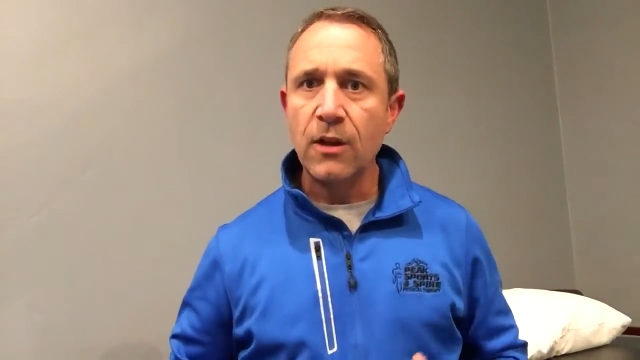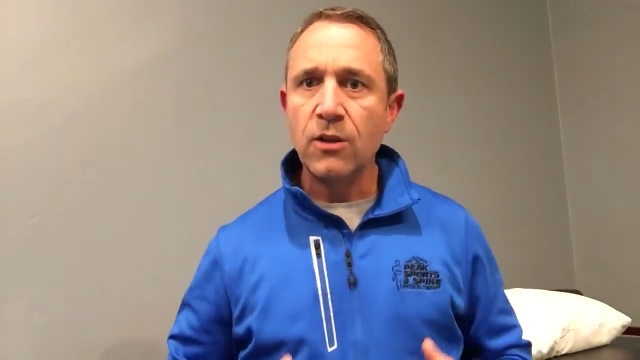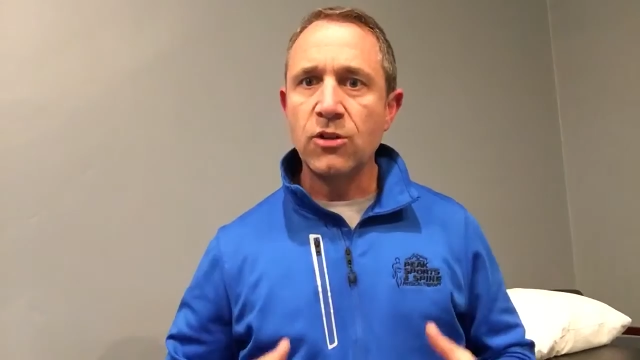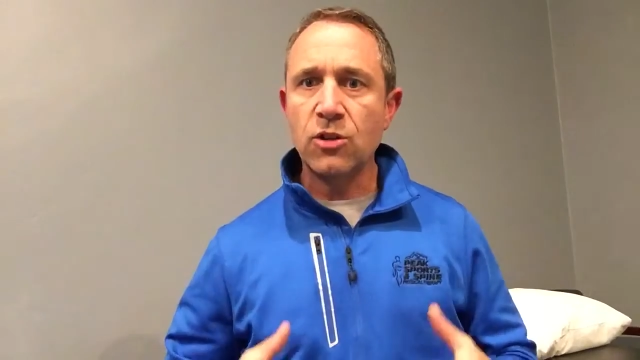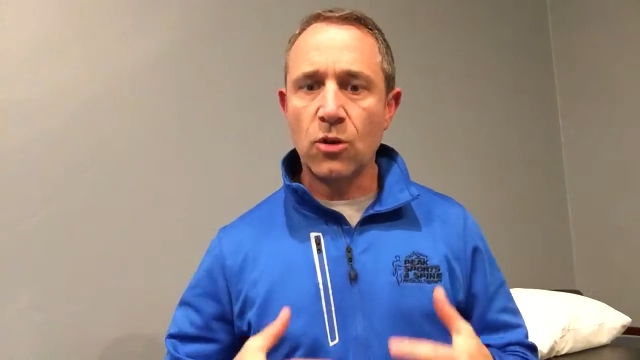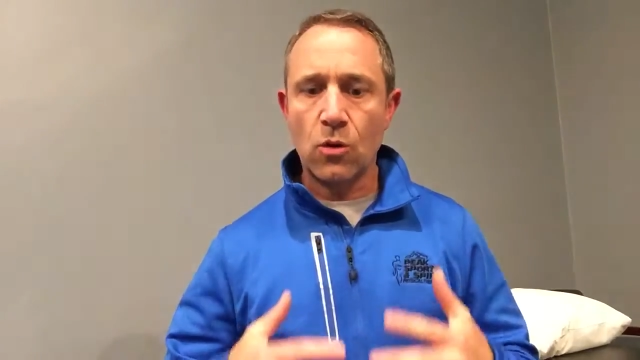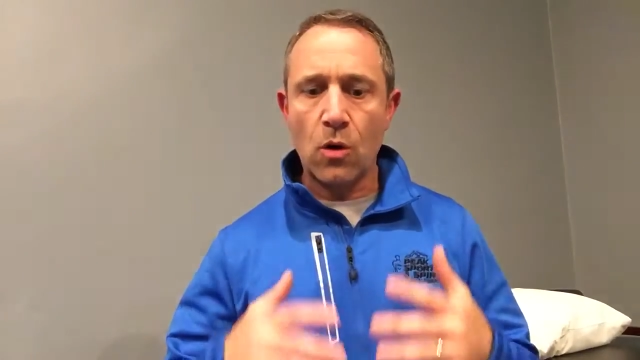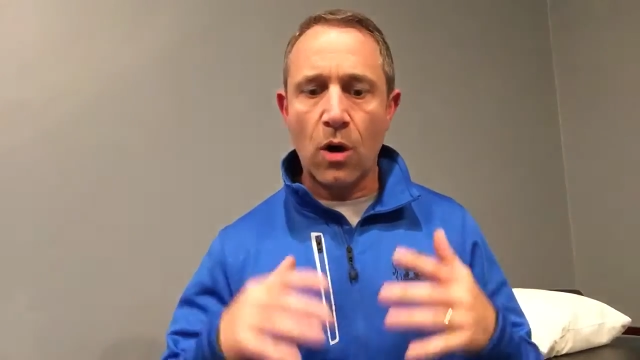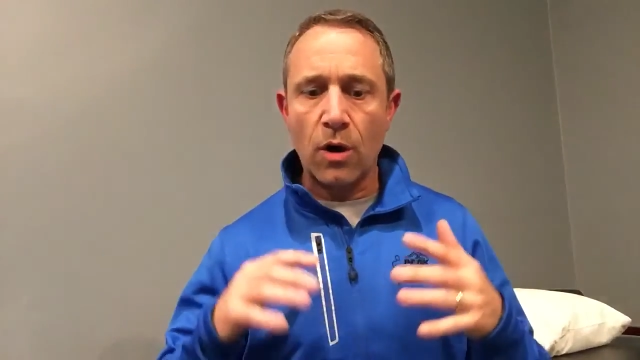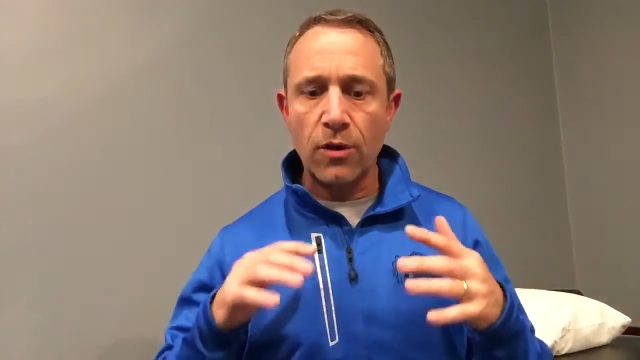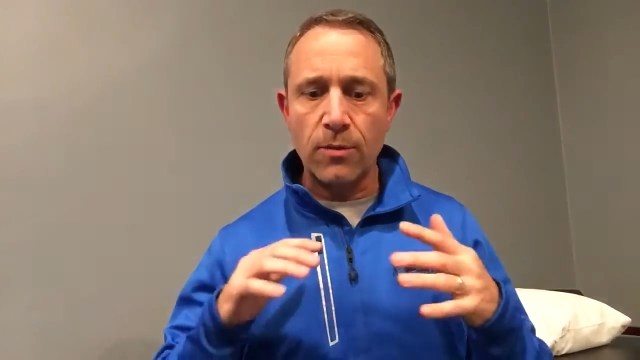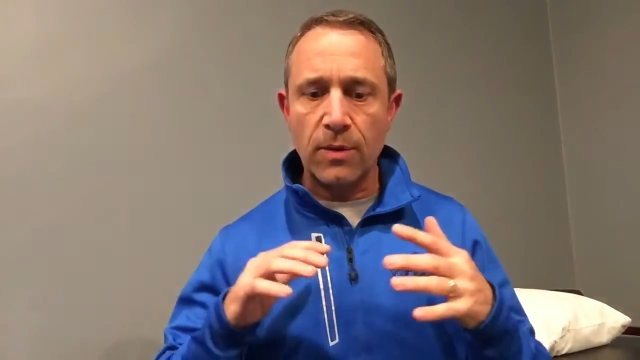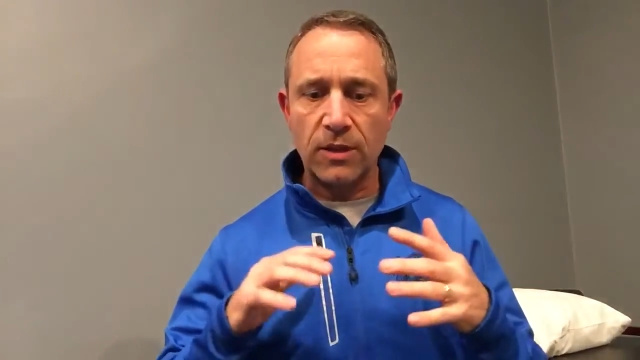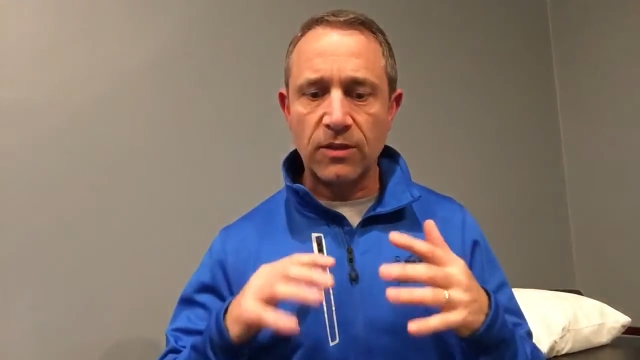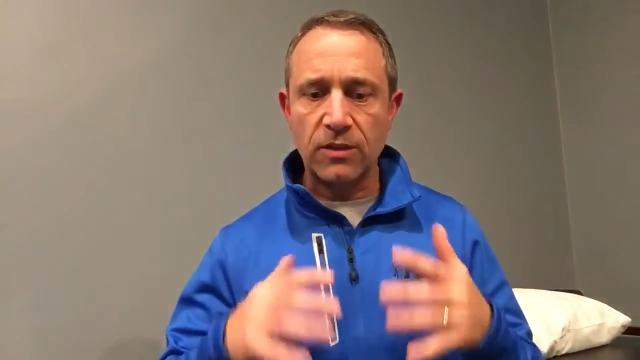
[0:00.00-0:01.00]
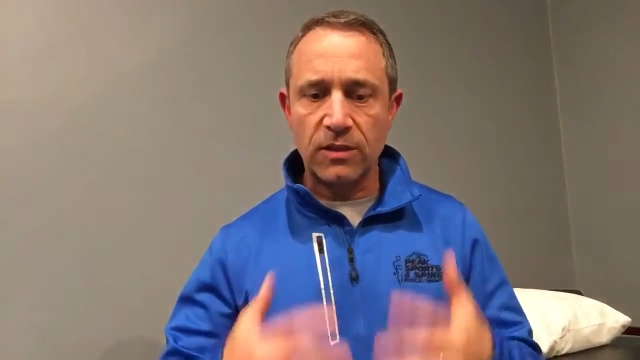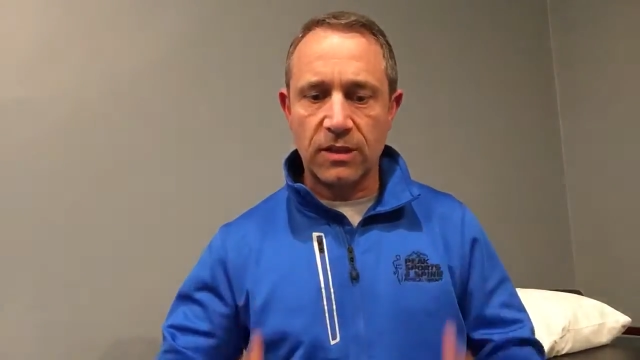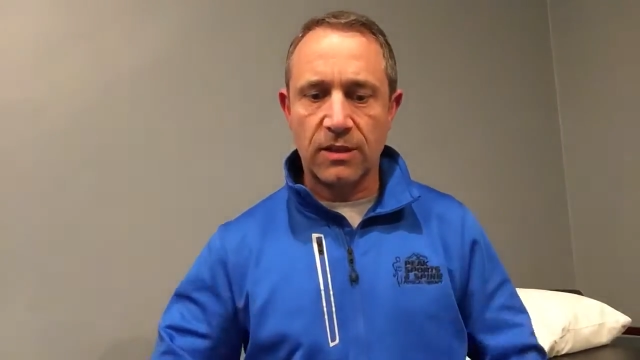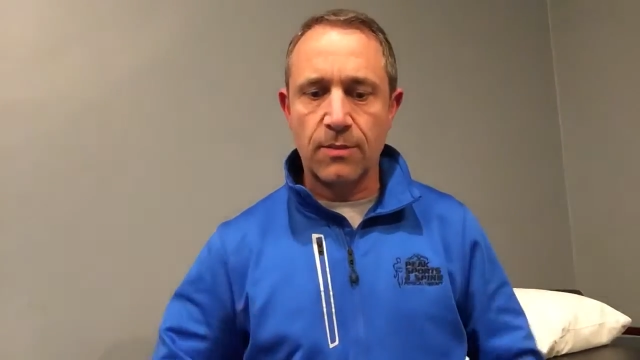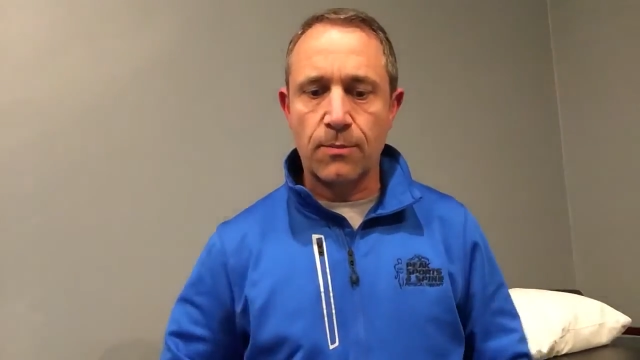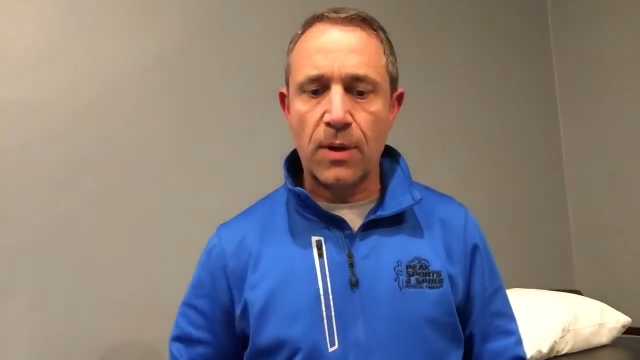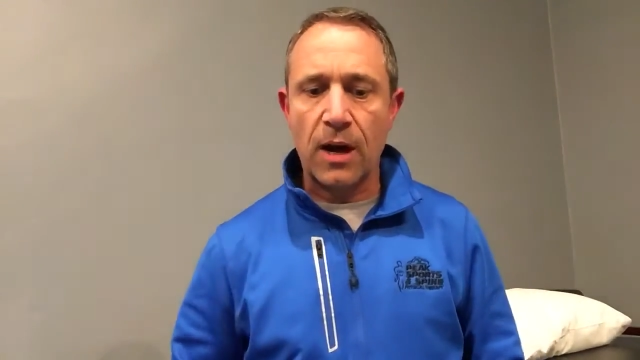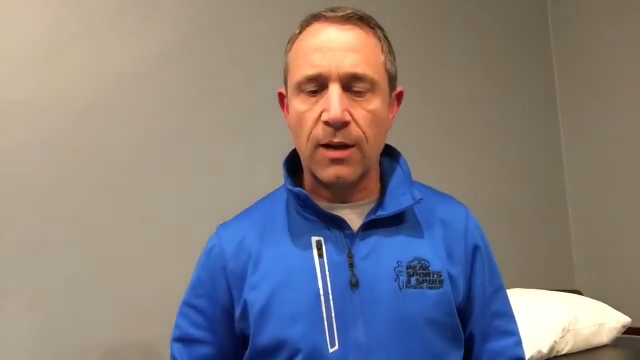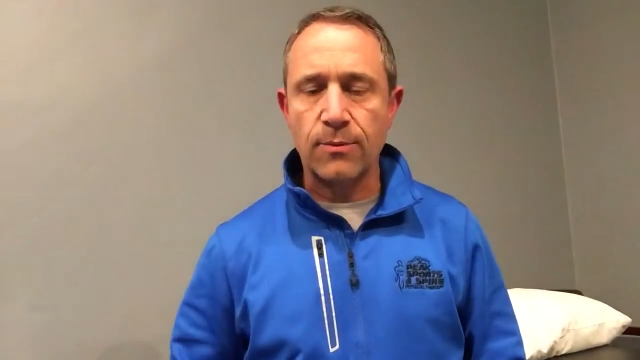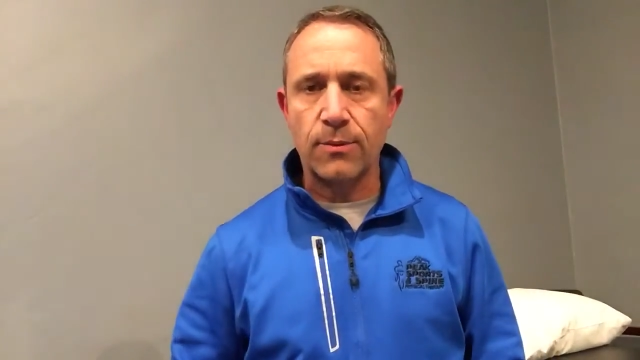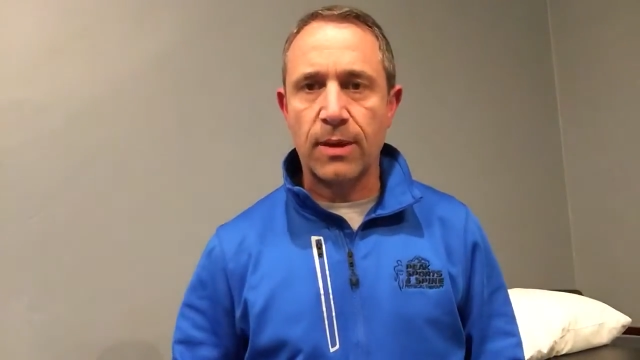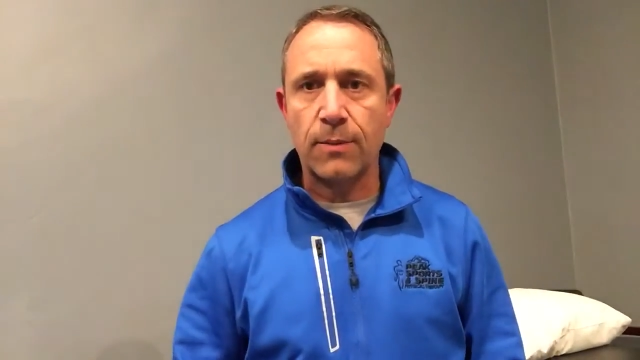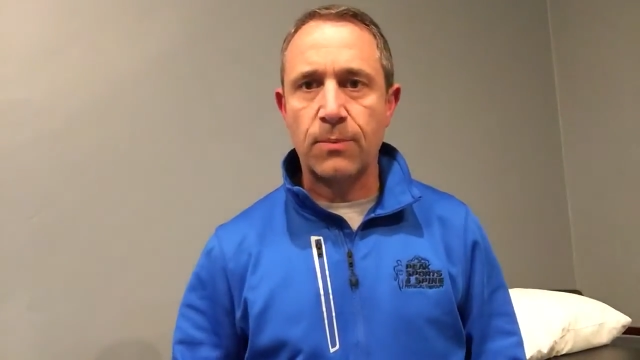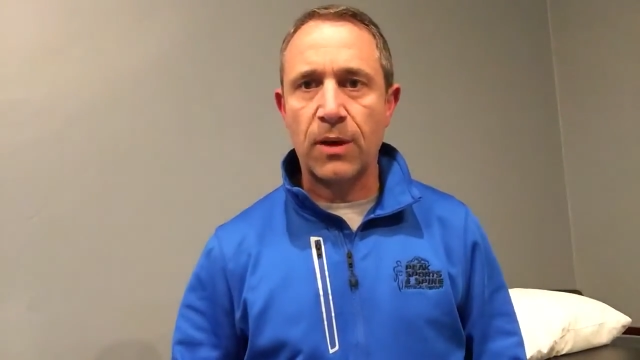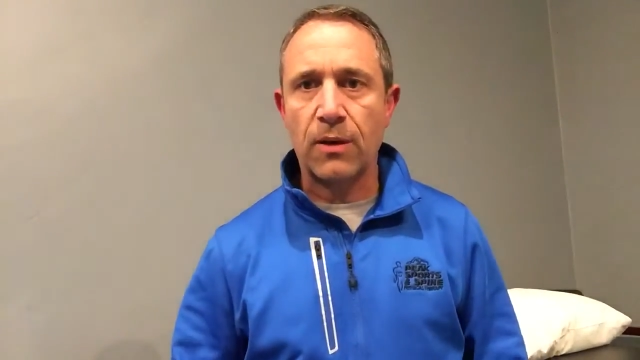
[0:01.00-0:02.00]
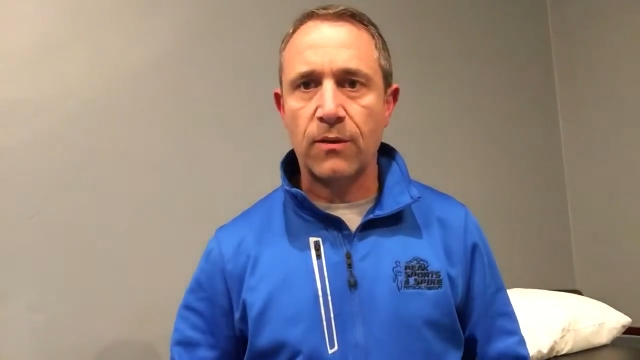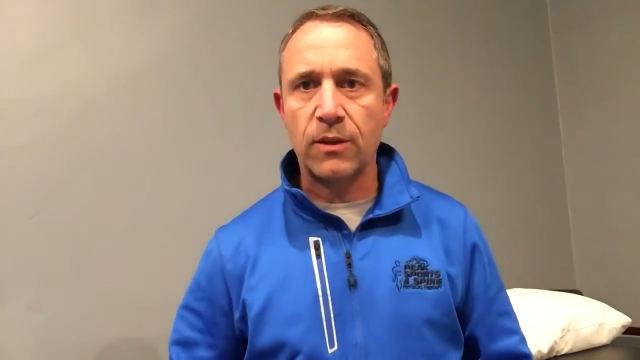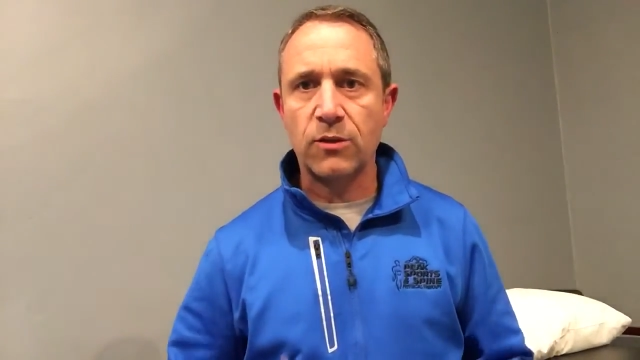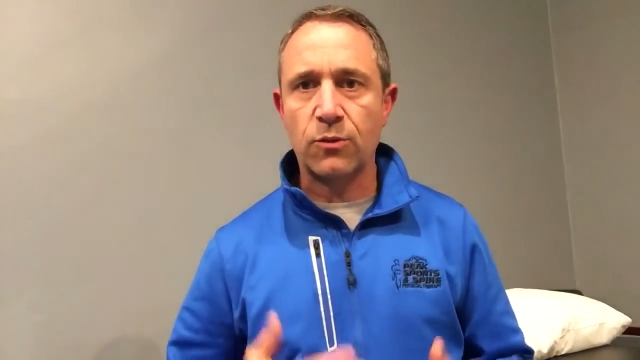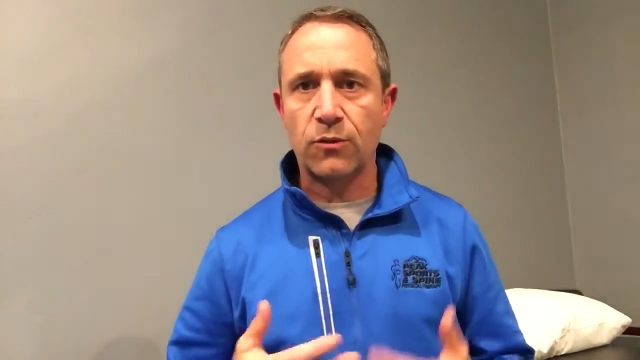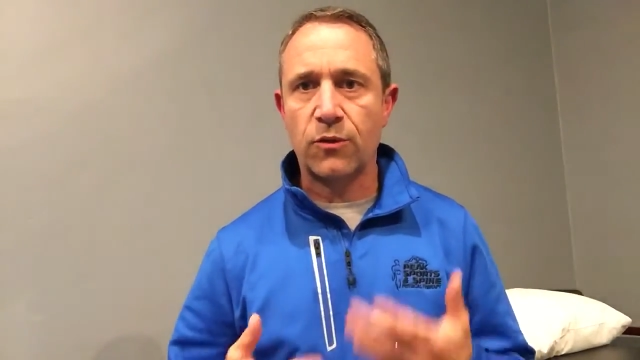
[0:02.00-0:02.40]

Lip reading: So all the muscles at the bottom of my pelvis,